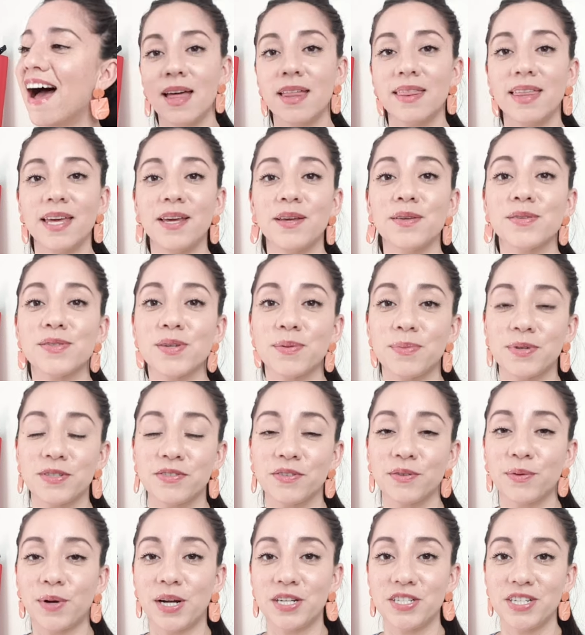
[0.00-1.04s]
Thank you so much
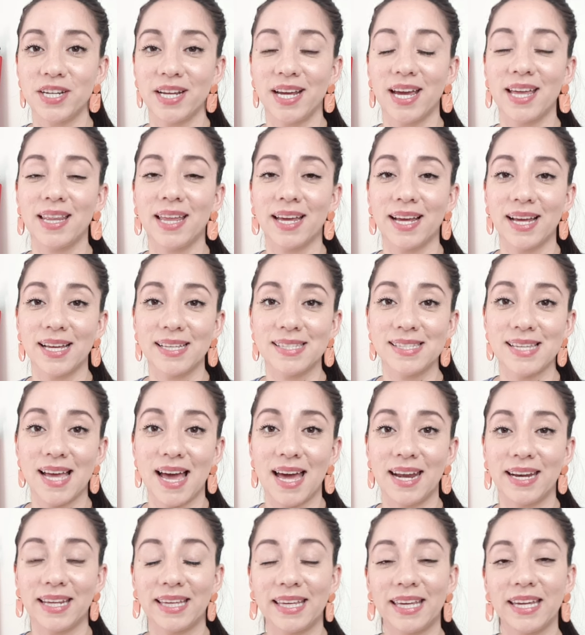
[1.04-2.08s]
for watching. And like I
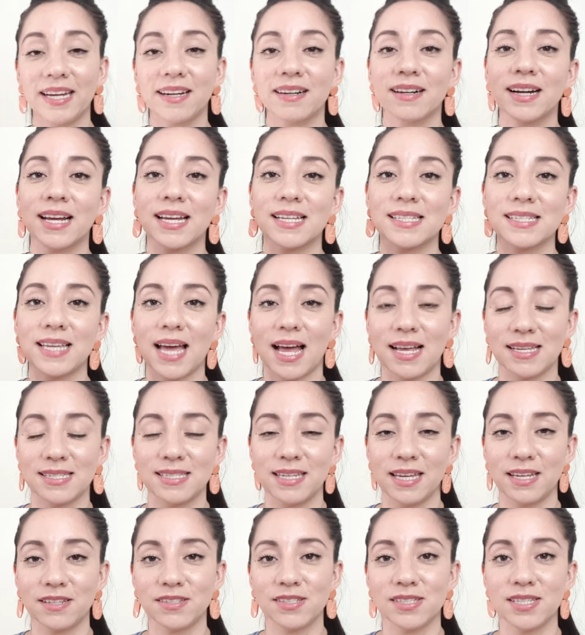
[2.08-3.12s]
said, here is
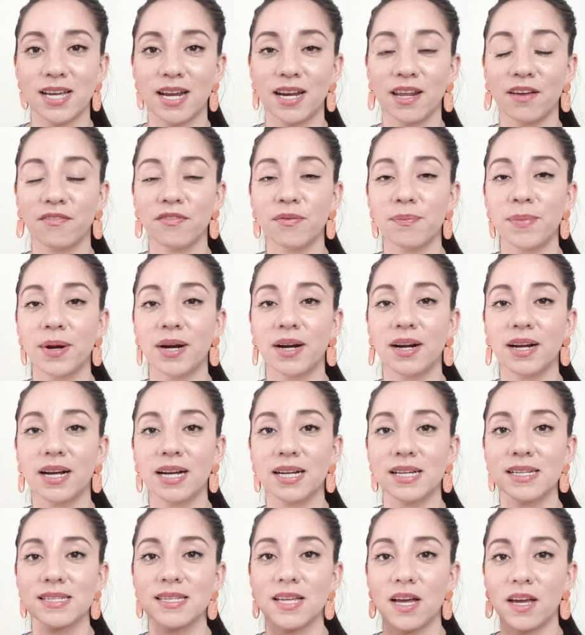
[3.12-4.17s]
Casting Society of
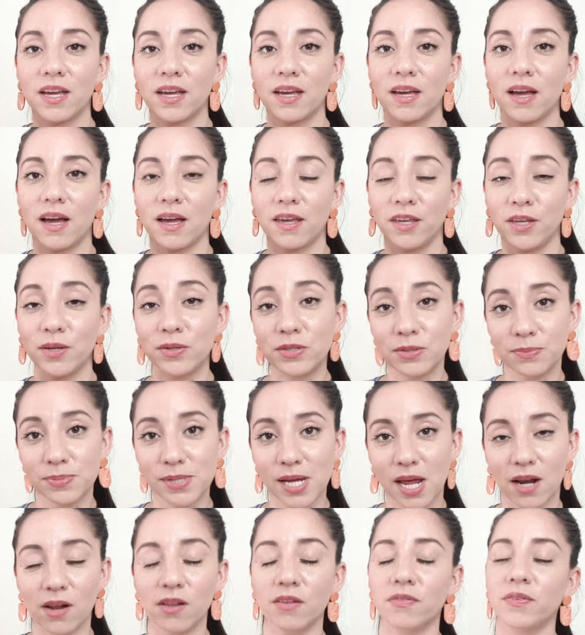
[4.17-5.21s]
America's a YouTube
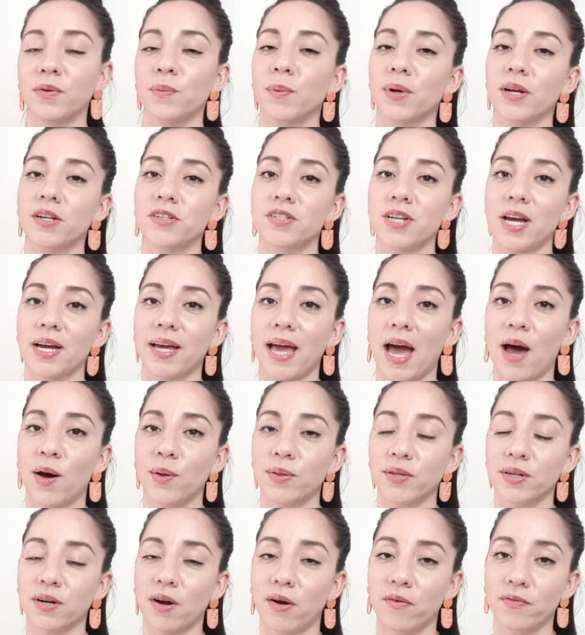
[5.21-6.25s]
channel if you want to check out
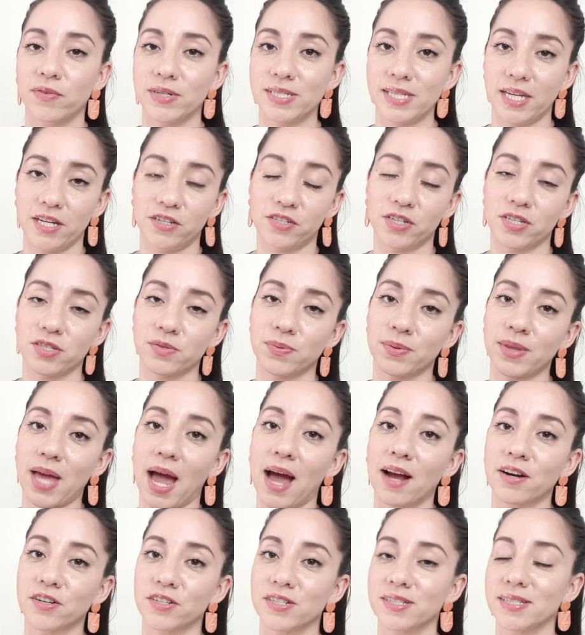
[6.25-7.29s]
their conversations with
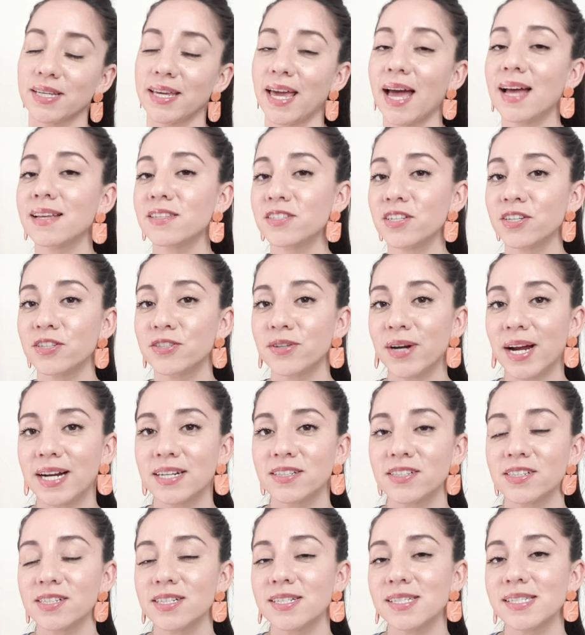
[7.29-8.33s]
actors and casting
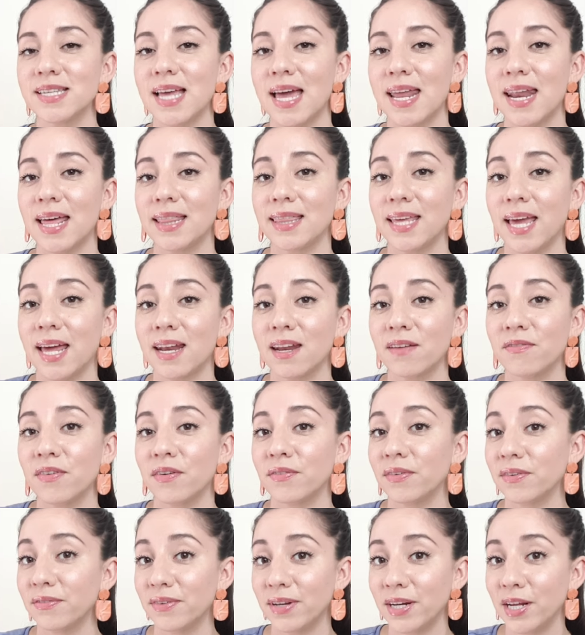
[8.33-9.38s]
directors. And at the end of
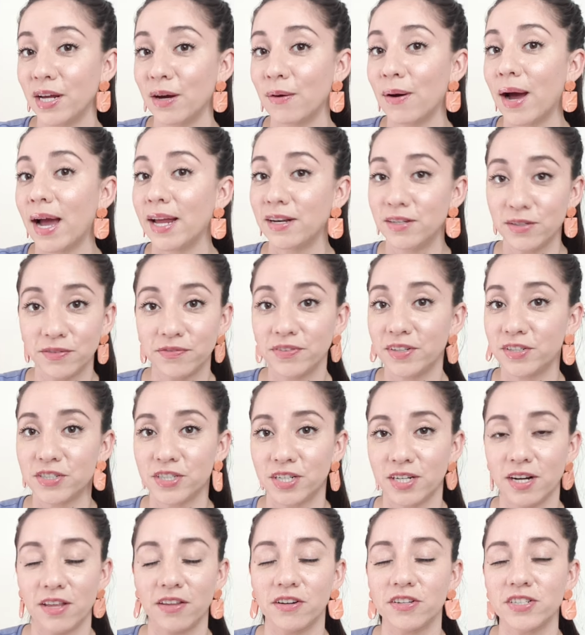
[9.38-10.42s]
every video, I do
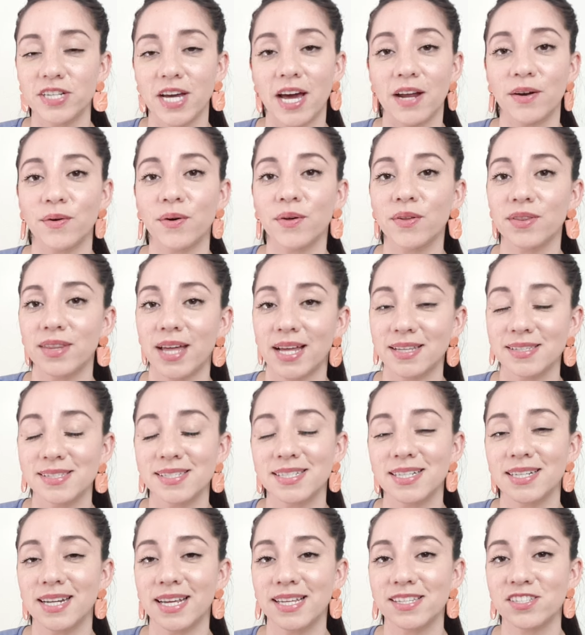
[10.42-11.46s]
feature another channel. That's
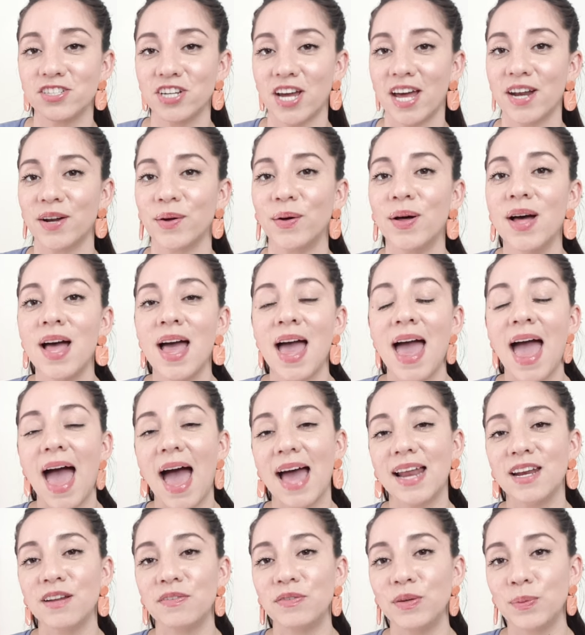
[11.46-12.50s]
today's channel.
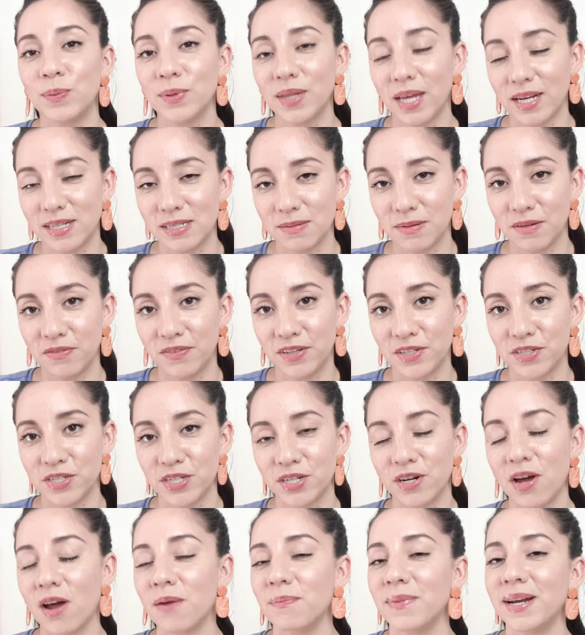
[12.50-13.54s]
And if you would like to be
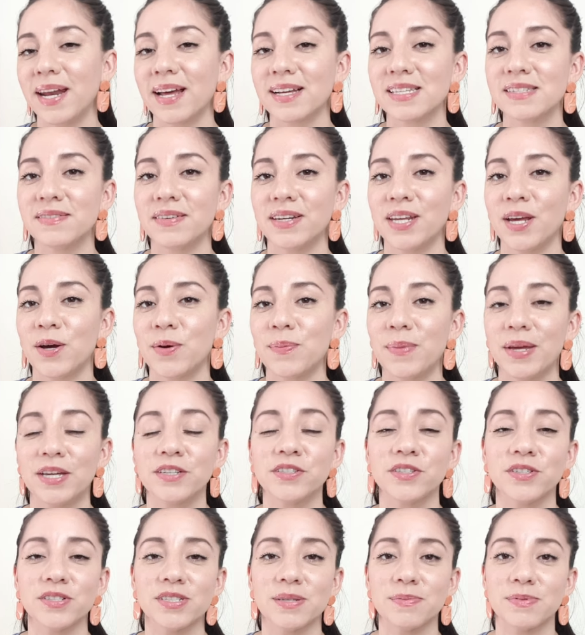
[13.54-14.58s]
featured on my next video, make
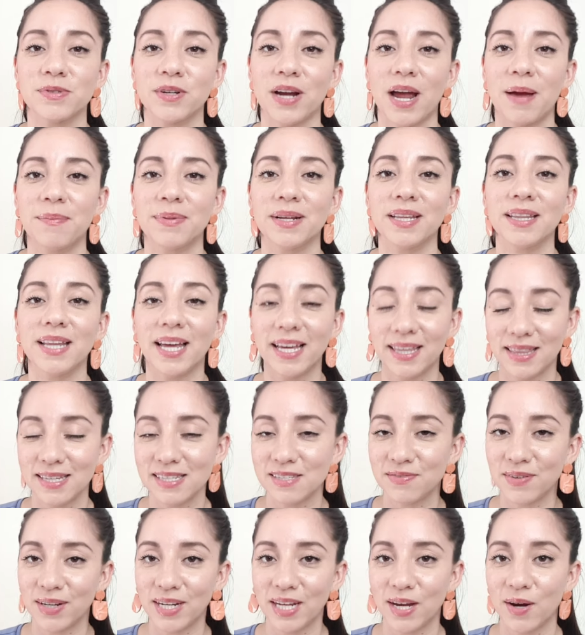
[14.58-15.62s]
sure you subscribe, like
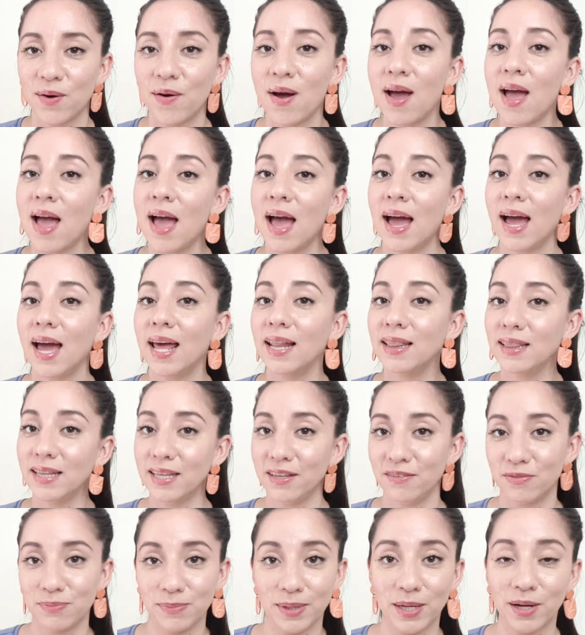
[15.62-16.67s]
this video, and
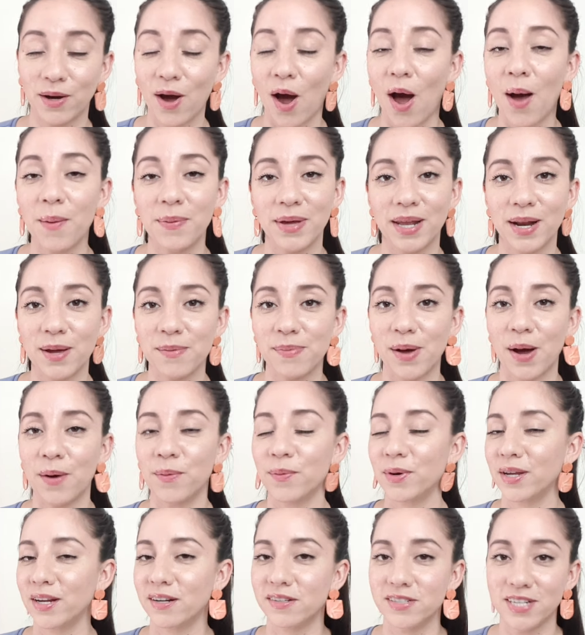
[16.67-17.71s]
leave me a comment about
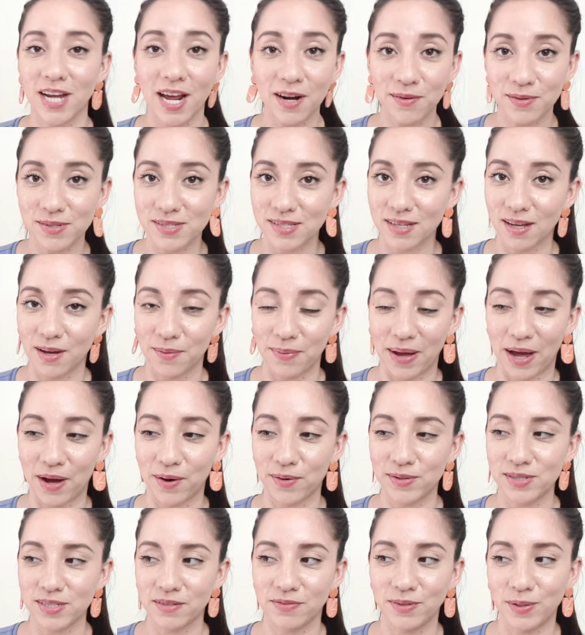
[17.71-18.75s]
what your channel's
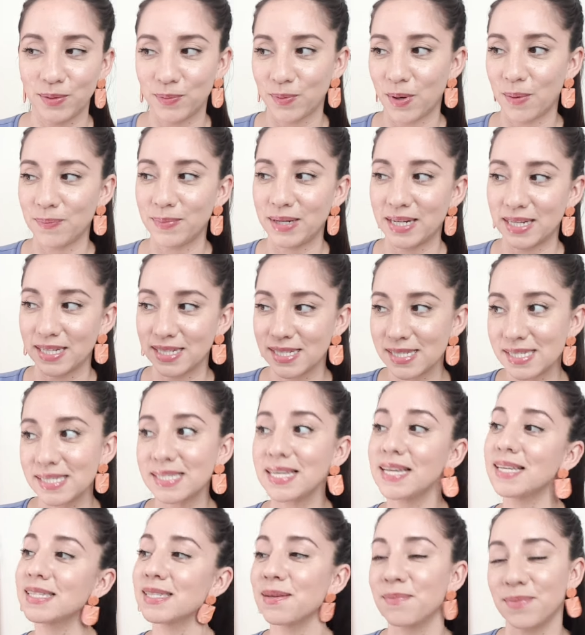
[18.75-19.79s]
about if you want me to
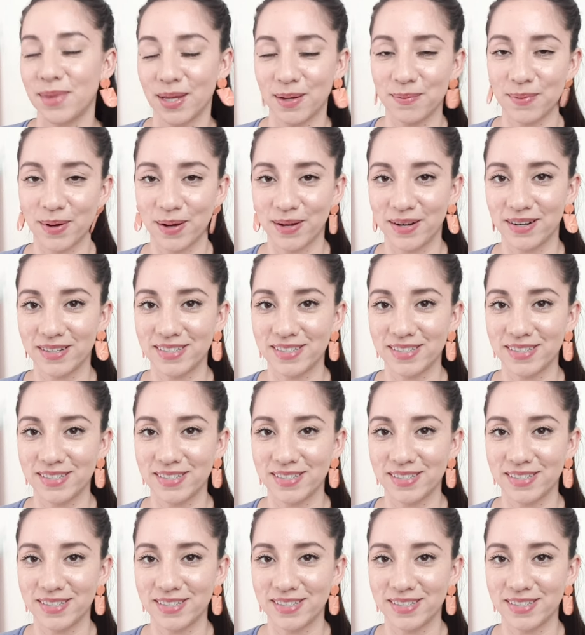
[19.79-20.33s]
say something about your